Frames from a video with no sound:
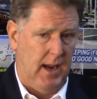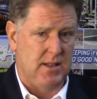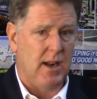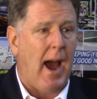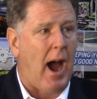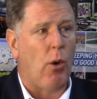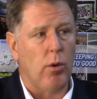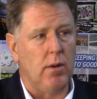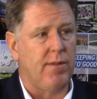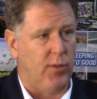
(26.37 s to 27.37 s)
It's an
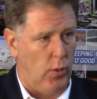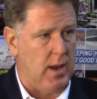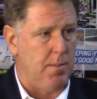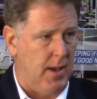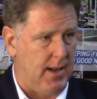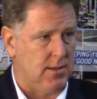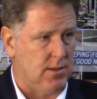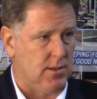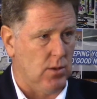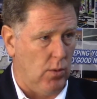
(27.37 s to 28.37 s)
hour and 40
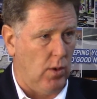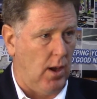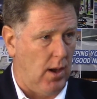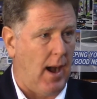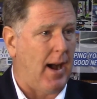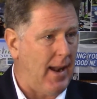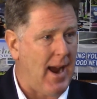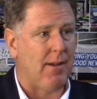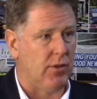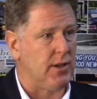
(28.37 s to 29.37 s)
minutes on
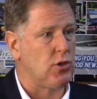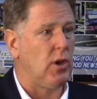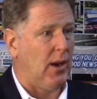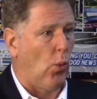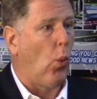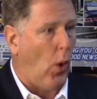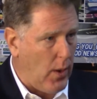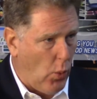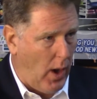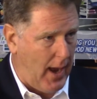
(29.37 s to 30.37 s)
average,
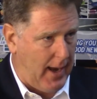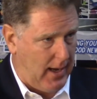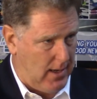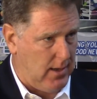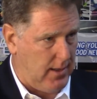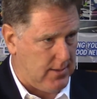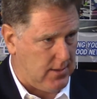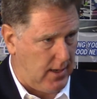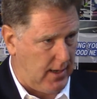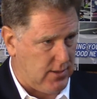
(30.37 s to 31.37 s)
one way into the city.